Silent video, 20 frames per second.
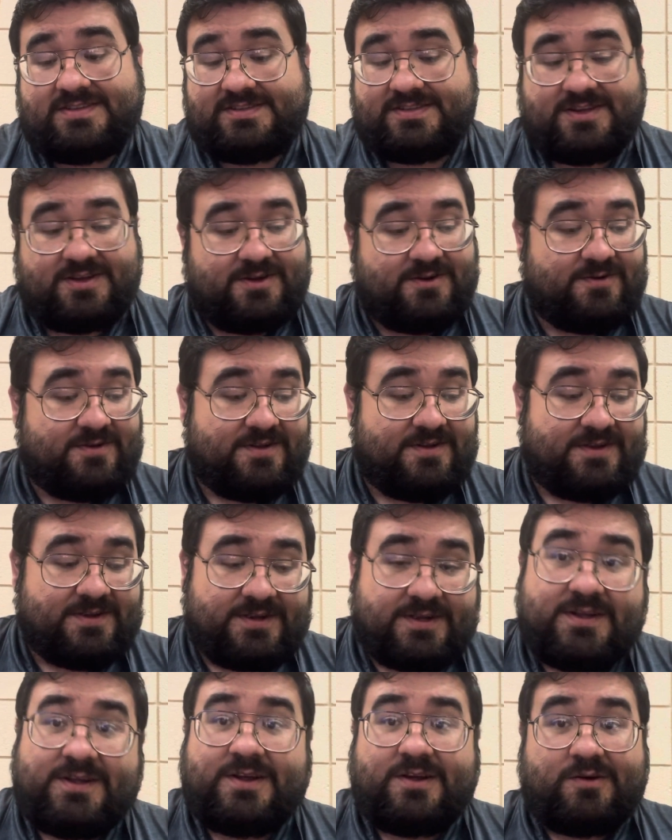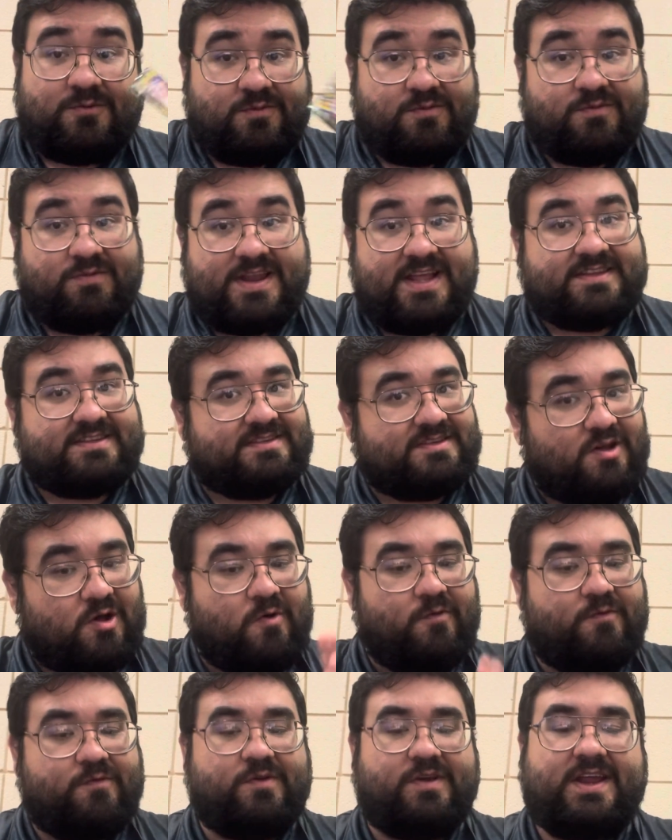So let's
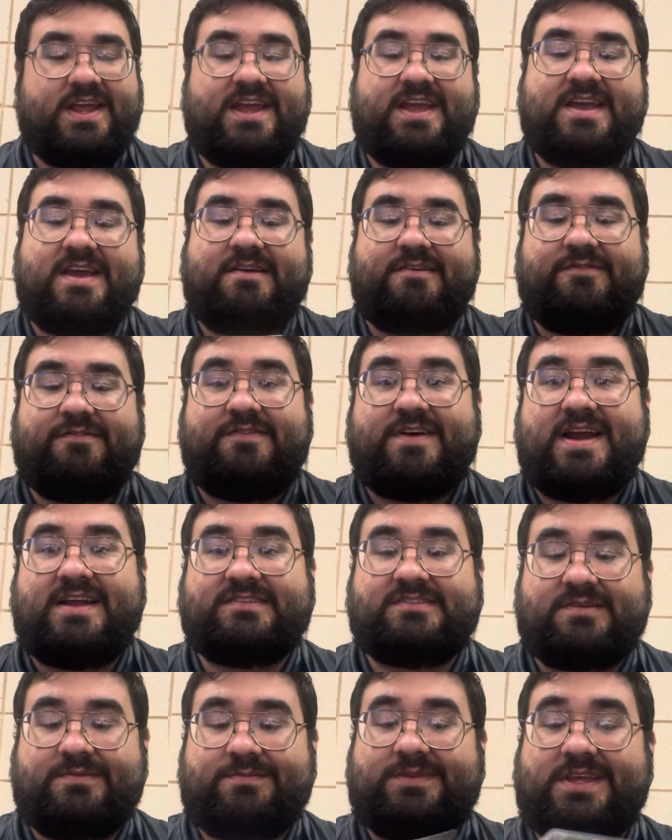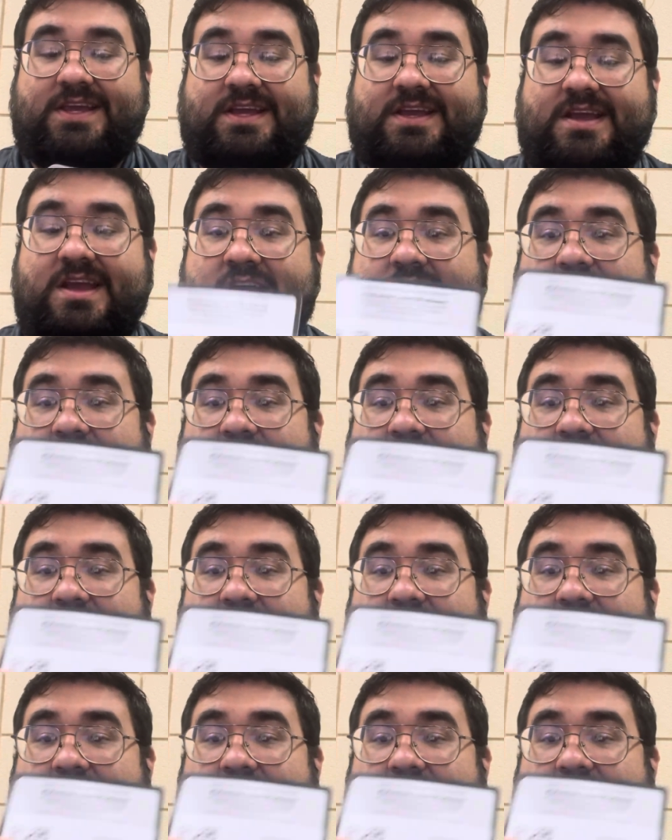hopefully find something